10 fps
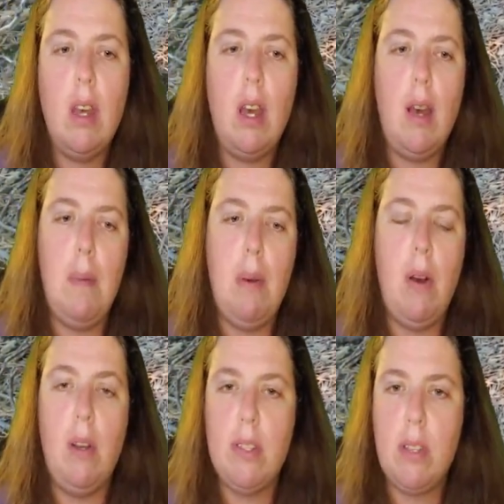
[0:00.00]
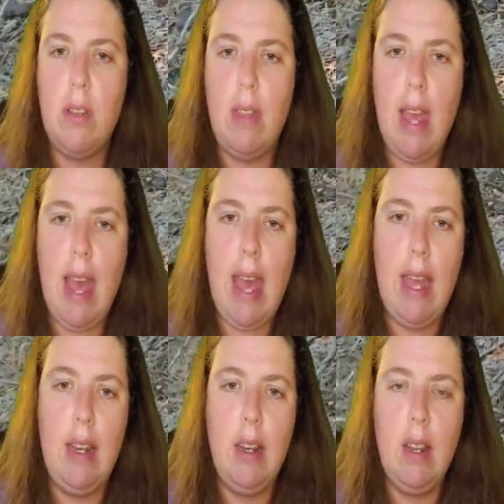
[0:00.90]
but also they
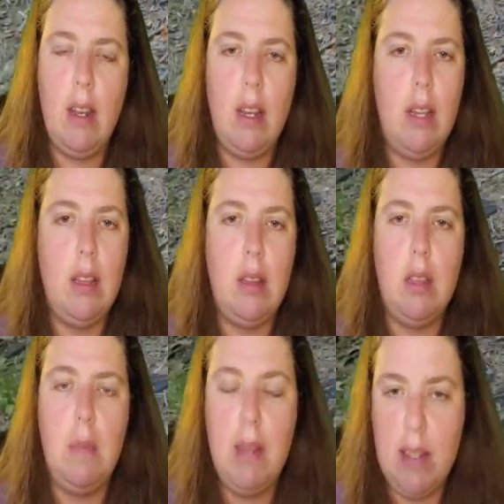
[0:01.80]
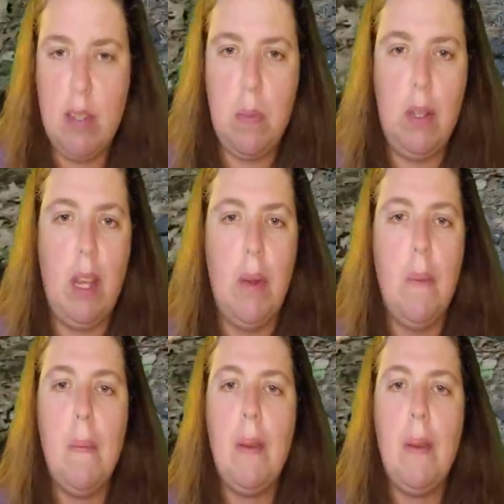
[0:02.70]
had the pits below.